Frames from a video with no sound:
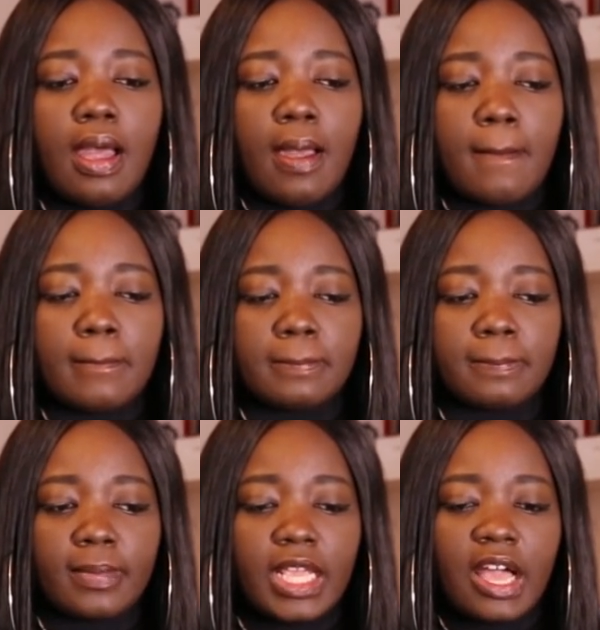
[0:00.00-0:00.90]

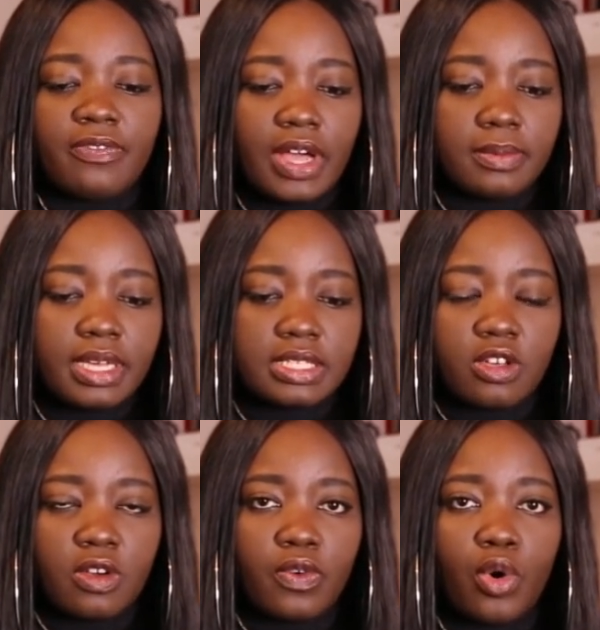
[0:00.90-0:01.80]
I found
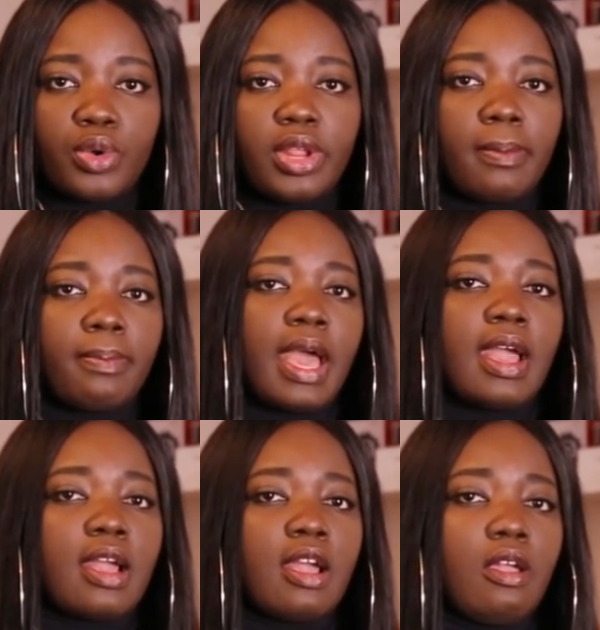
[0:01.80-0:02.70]
myself holding
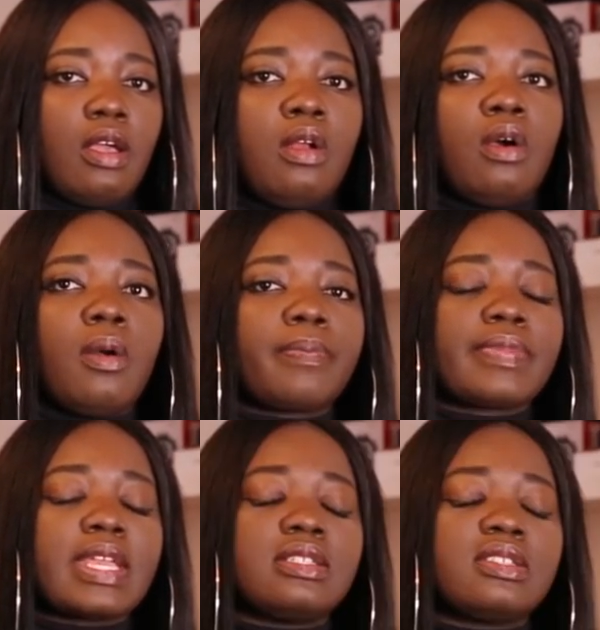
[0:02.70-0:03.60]
back a lot
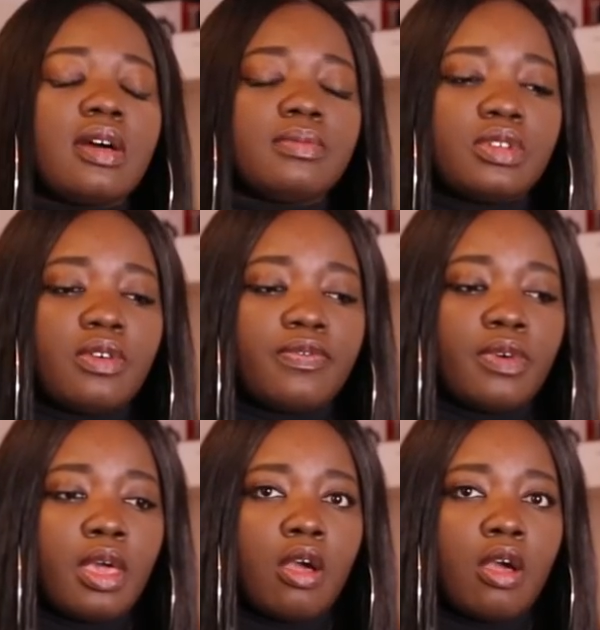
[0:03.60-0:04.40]
in terms of